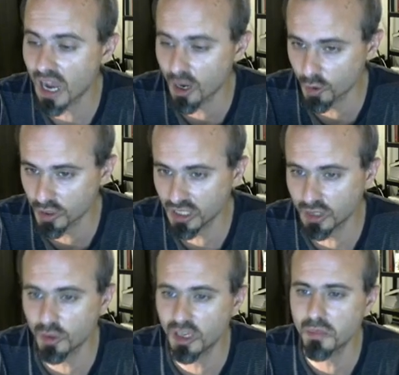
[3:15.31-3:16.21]

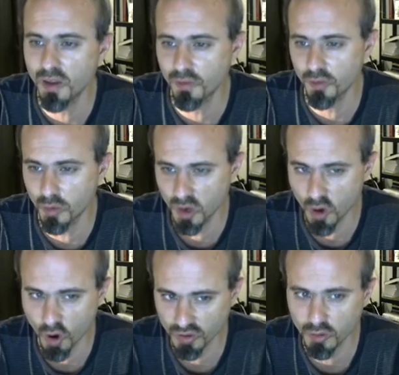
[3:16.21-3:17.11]
according to him, from
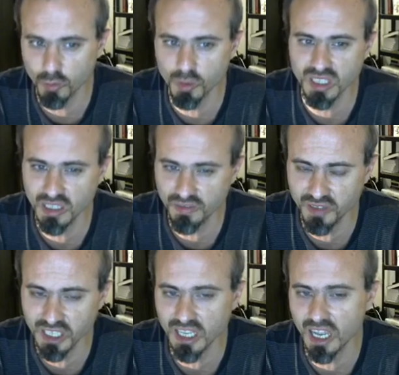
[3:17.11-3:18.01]
God, who is
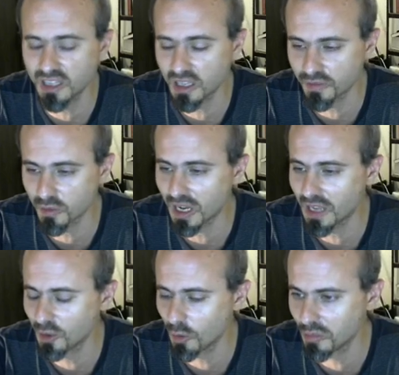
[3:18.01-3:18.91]
infinite and therefore
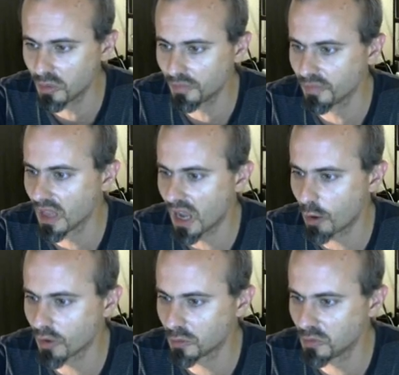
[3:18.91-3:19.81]
unknowable.
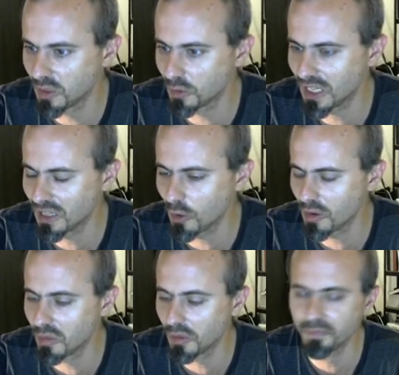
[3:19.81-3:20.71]
How can we know the
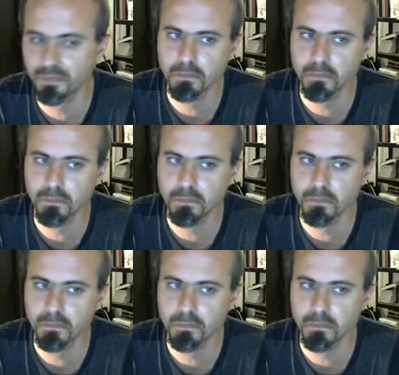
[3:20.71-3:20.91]
unknowable?